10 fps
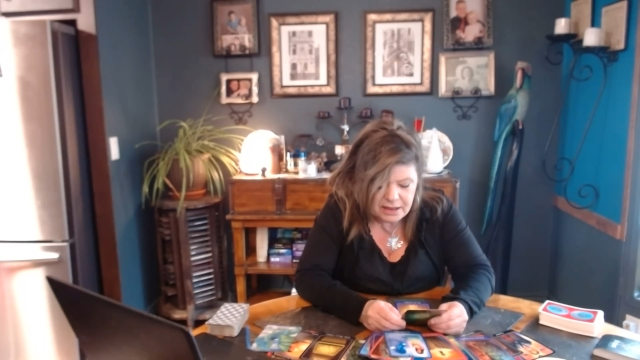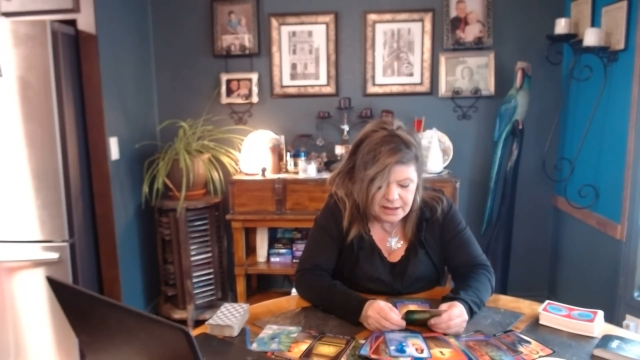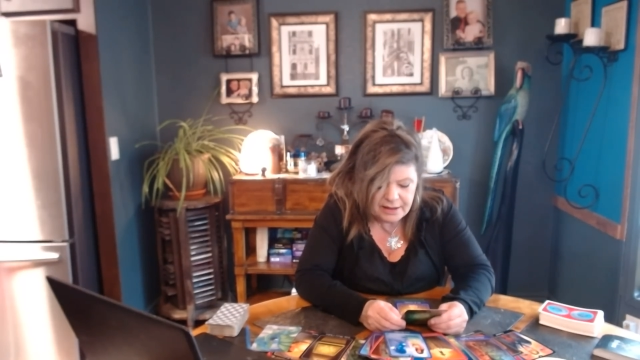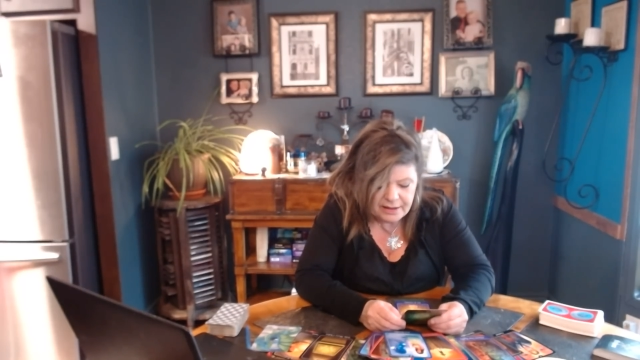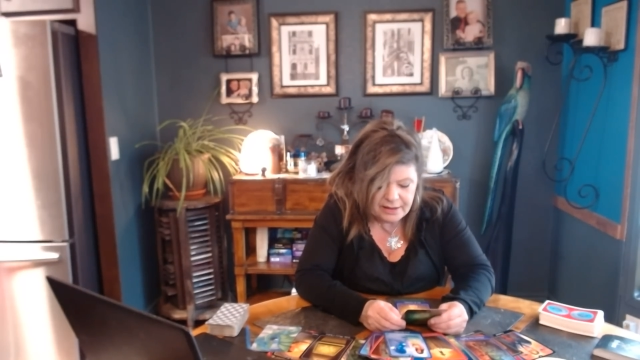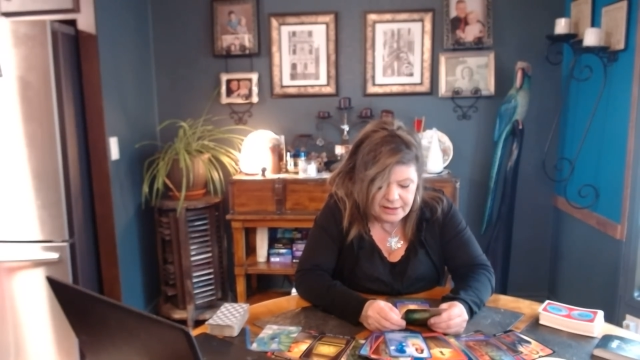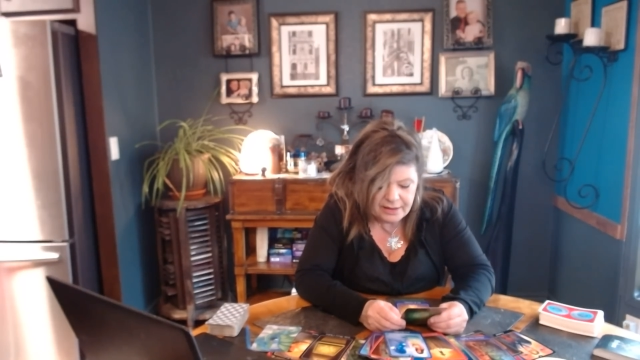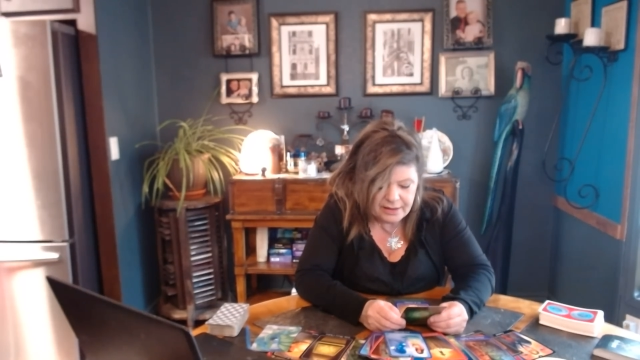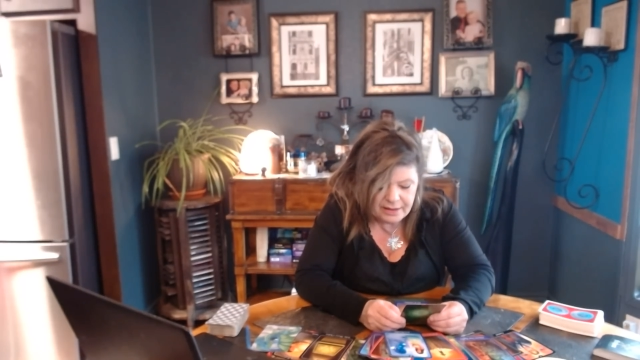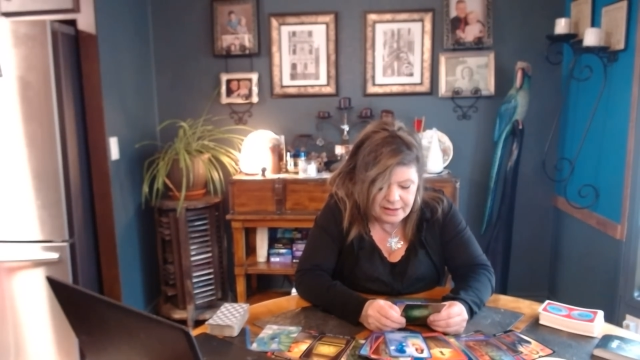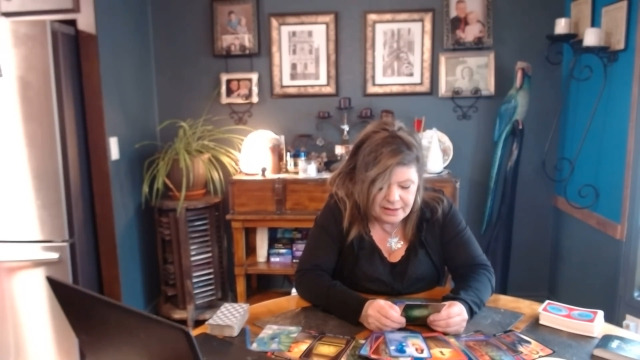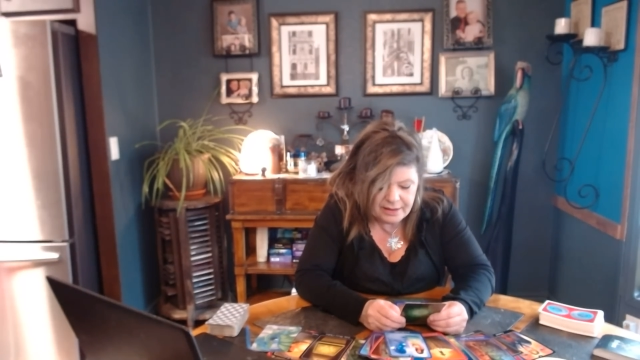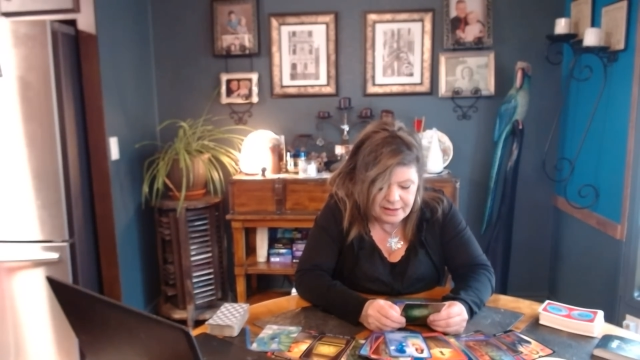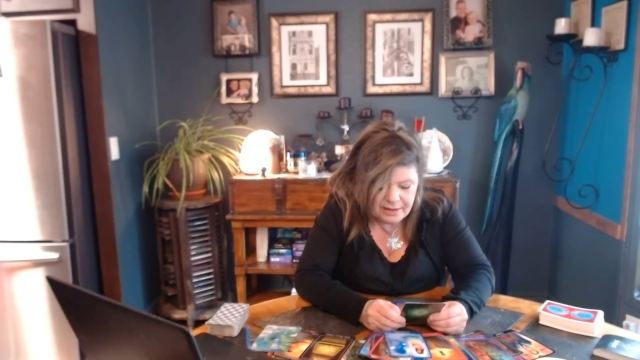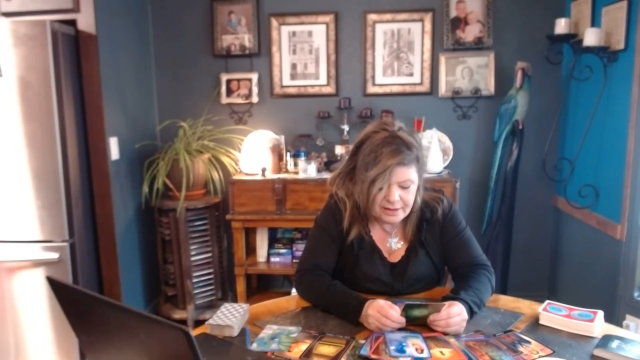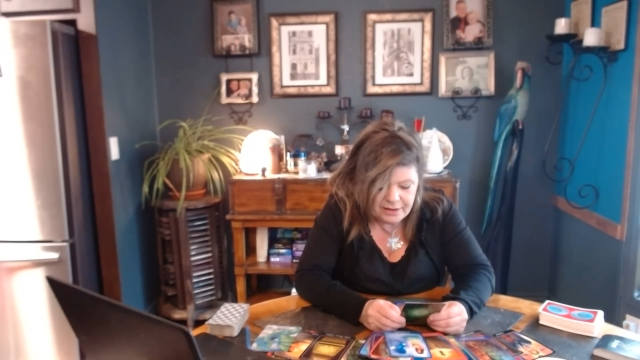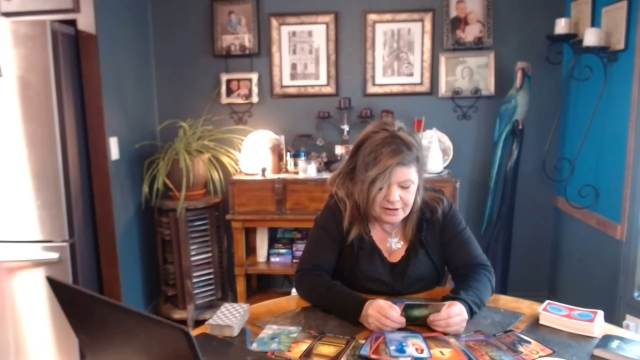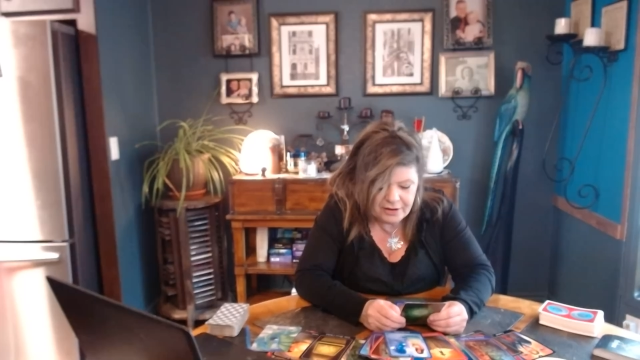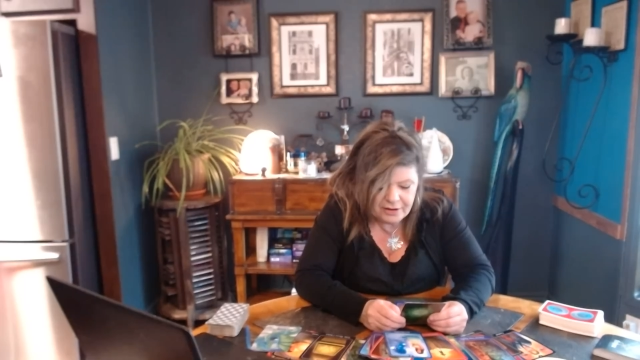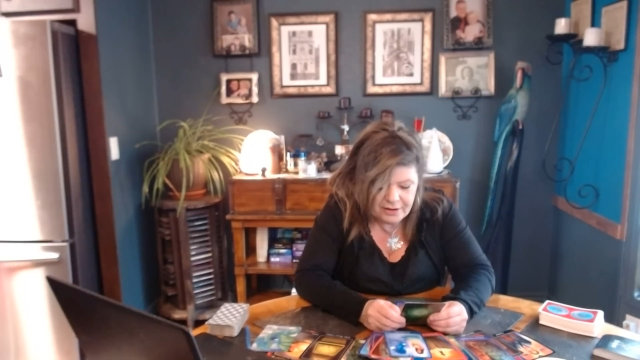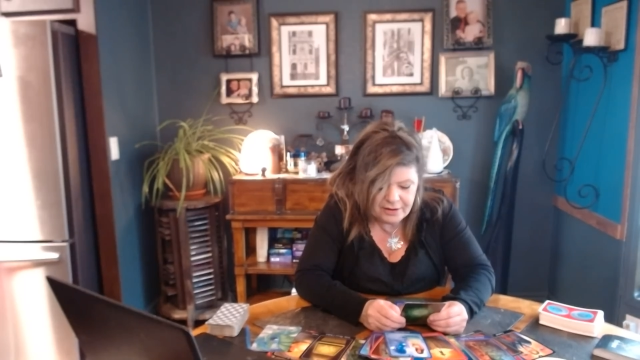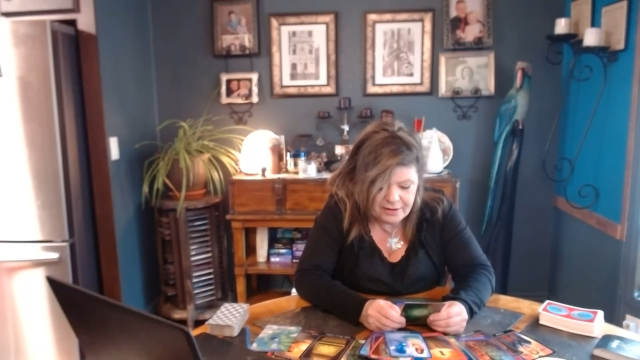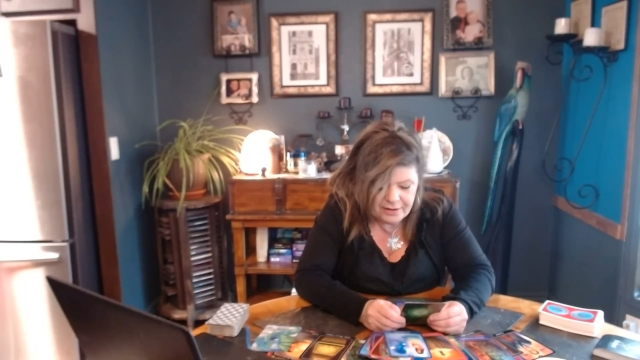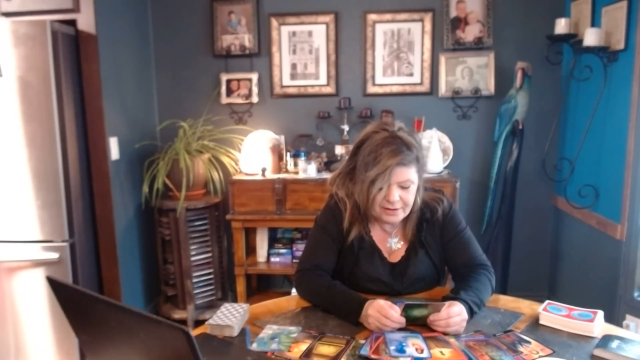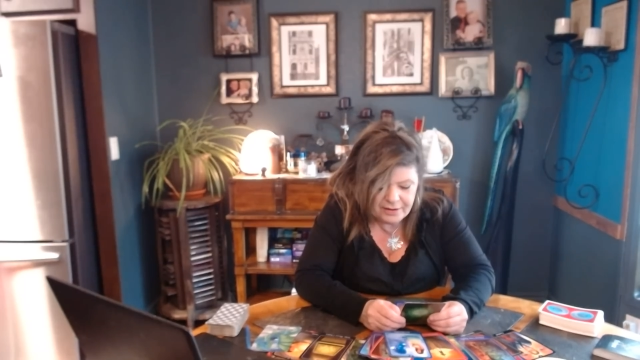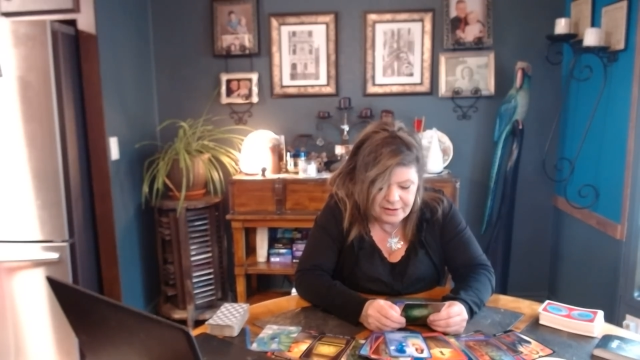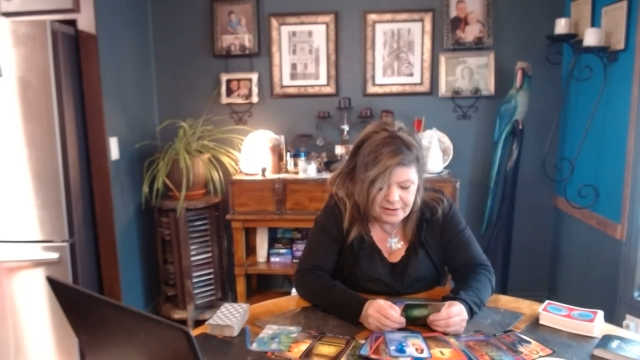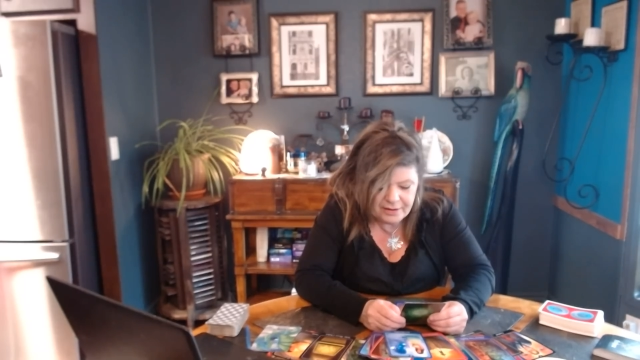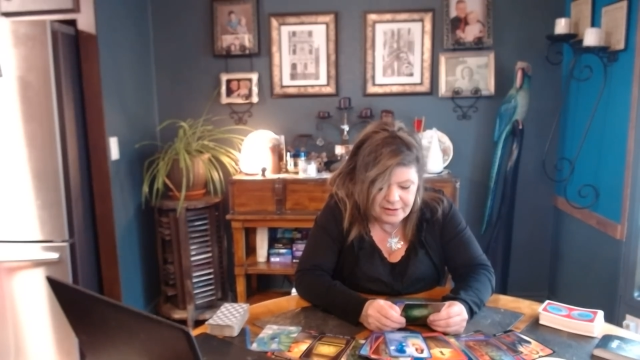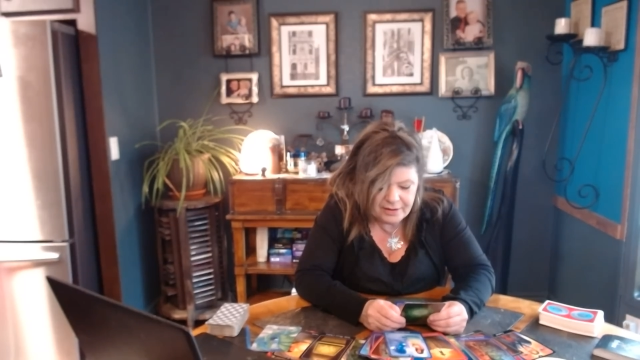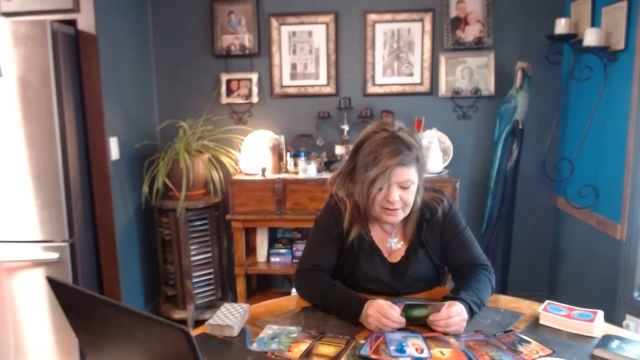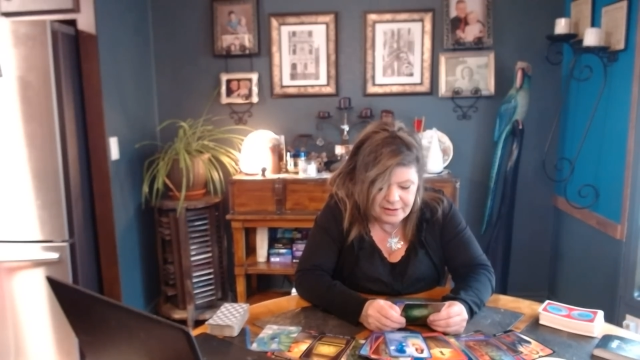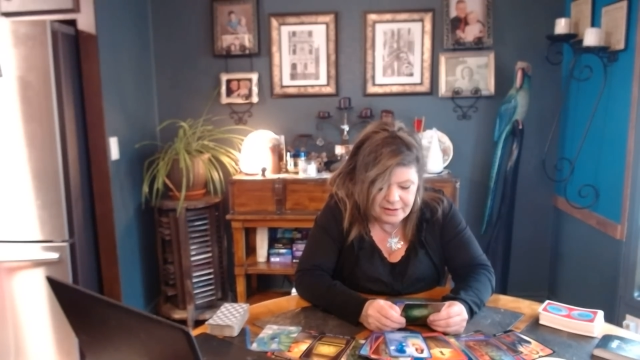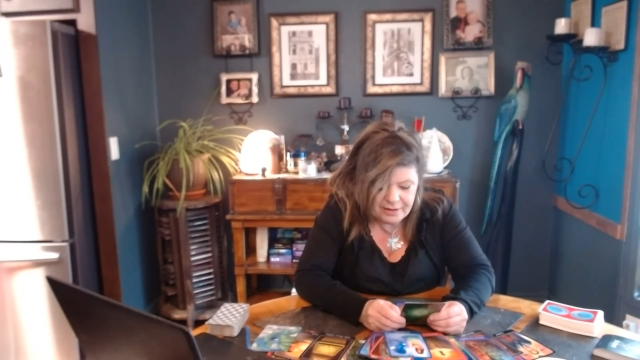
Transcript: Nothing is said.